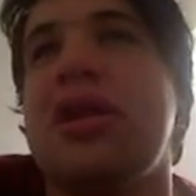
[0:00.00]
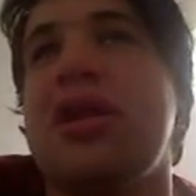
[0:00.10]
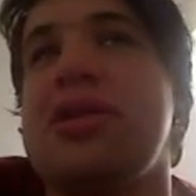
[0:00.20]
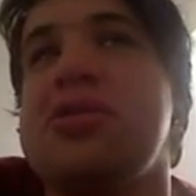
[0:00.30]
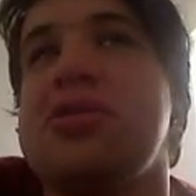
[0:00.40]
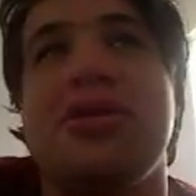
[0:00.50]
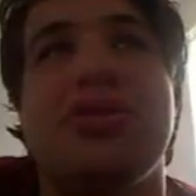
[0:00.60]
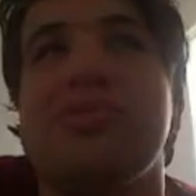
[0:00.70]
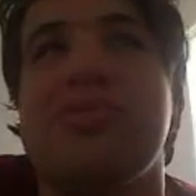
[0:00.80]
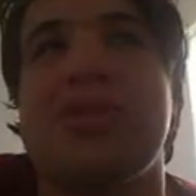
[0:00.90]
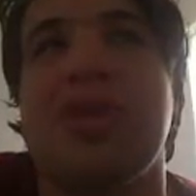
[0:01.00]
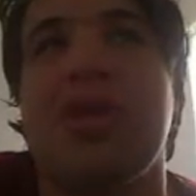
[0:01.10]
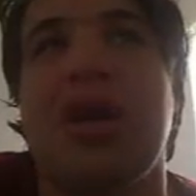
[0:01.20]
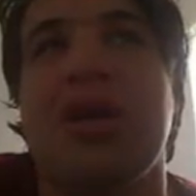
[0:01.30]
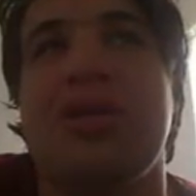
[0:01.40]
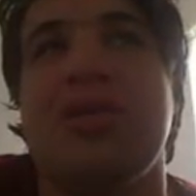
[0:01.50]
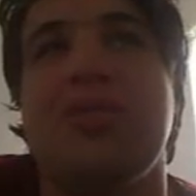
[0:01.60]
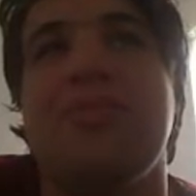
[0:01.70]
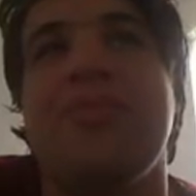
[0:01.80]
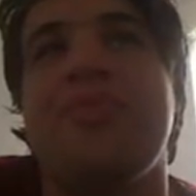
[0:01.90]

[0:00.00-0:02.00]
And I, I just want to talk to you.